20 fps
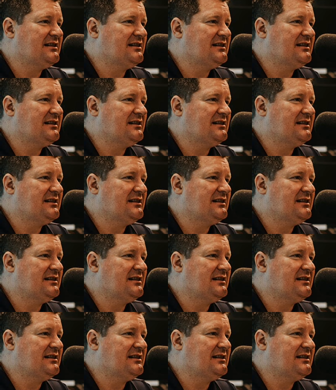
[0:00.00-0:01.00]

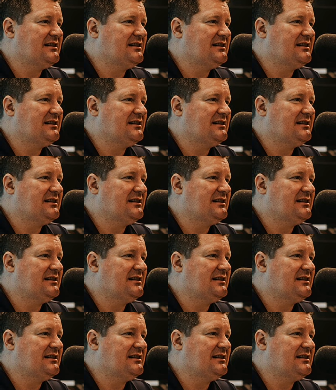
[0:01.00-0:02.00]

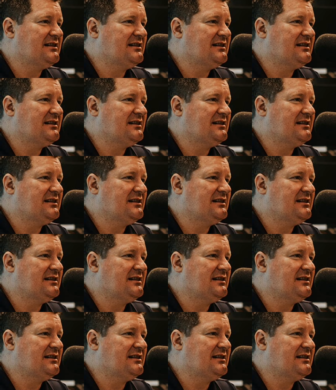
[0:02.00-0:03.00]

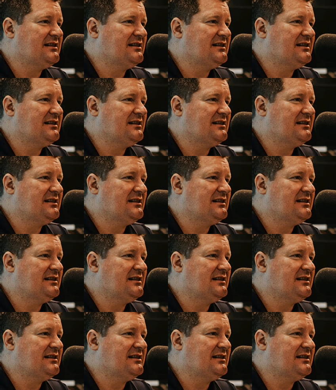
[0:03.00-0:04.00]

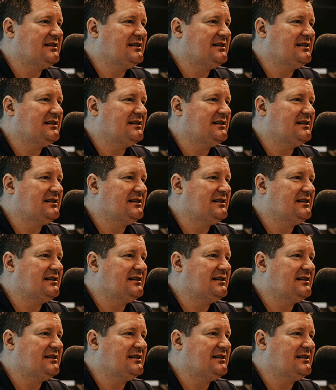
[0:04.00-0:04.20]
(no lip movement)